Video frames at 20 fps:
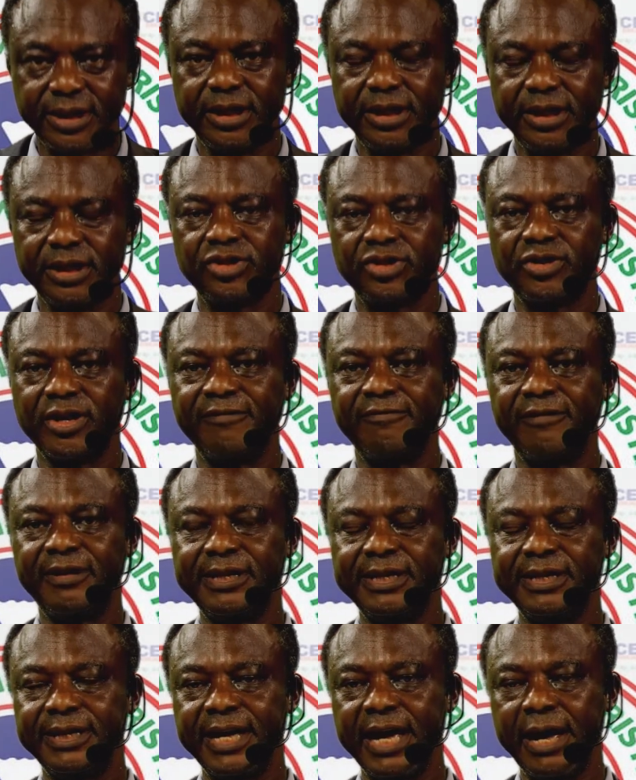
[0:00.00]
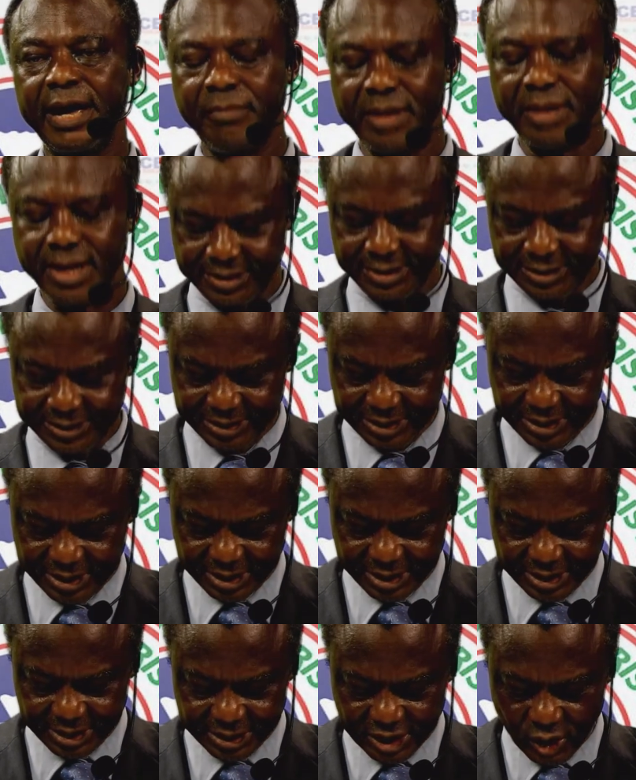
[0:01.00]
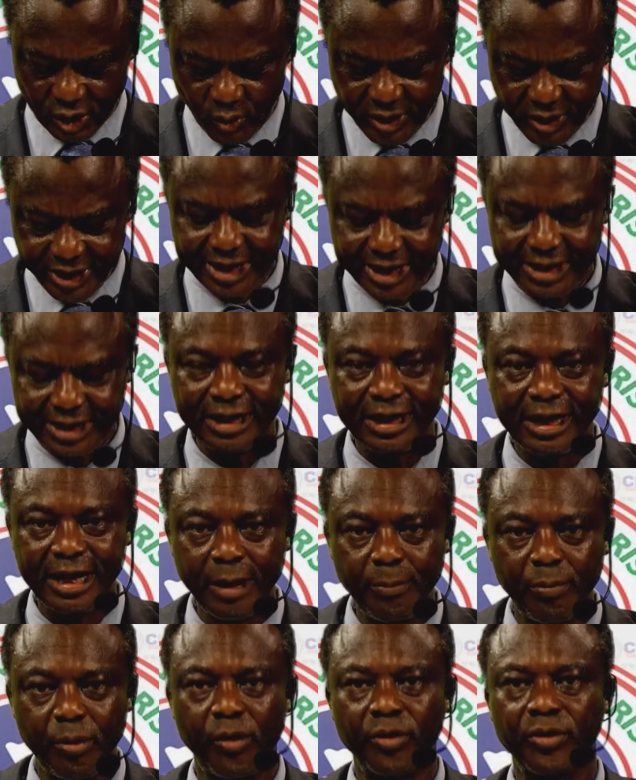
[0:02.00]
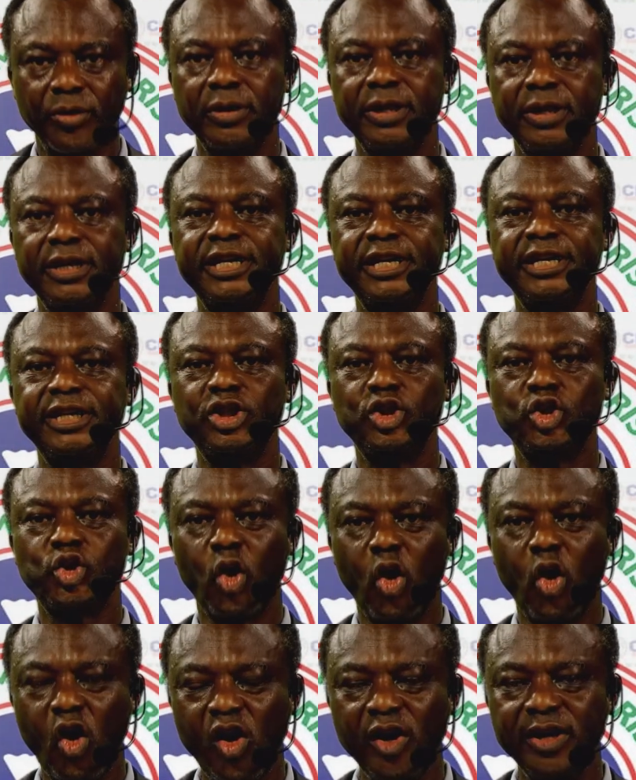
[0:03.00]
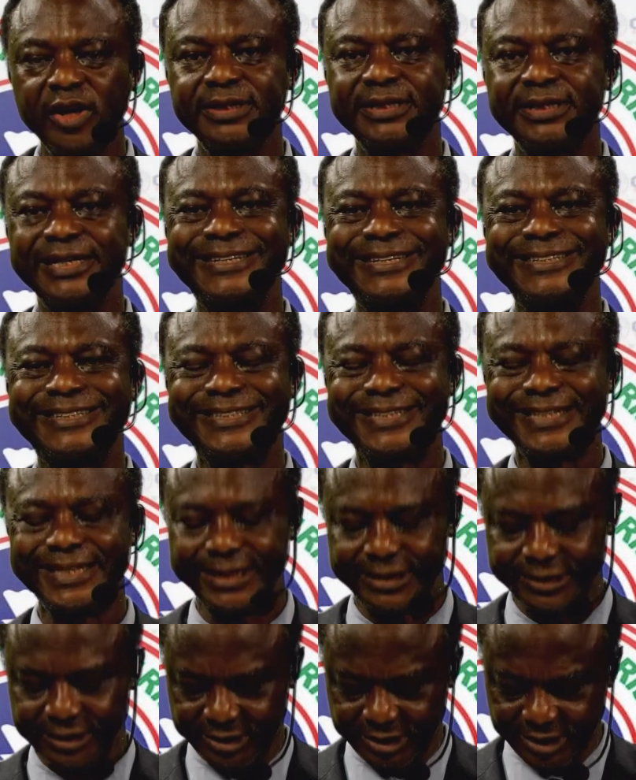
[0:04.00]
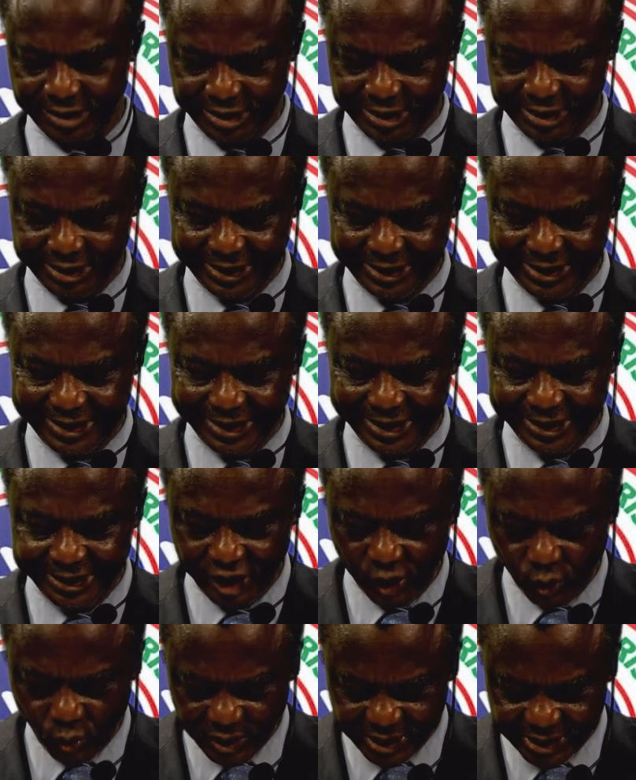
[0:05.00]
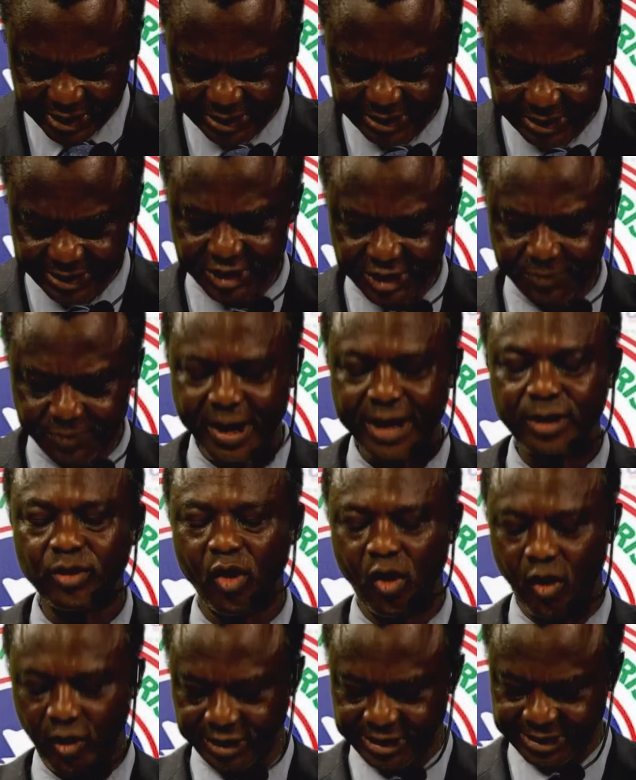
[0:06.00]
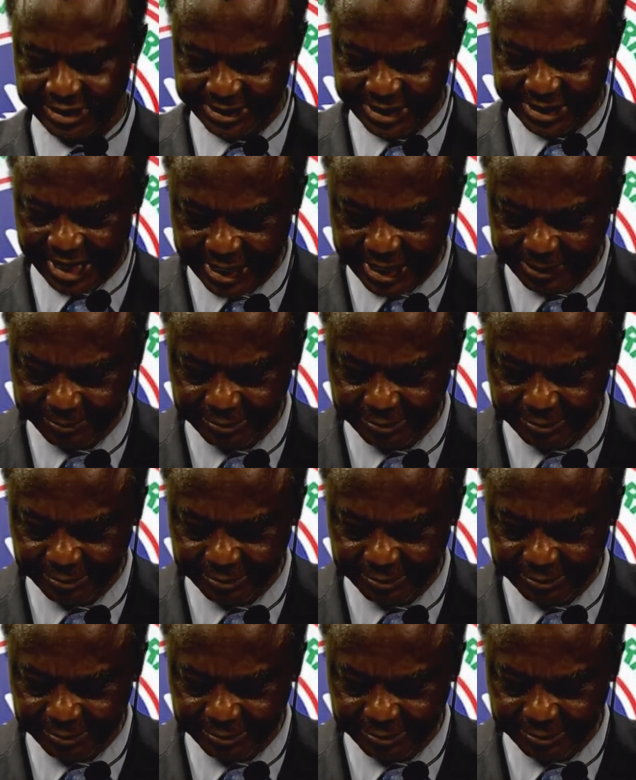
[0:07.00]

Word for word: Traveling here means the wicked labor he toils in sin, in iniquity, spend all his time,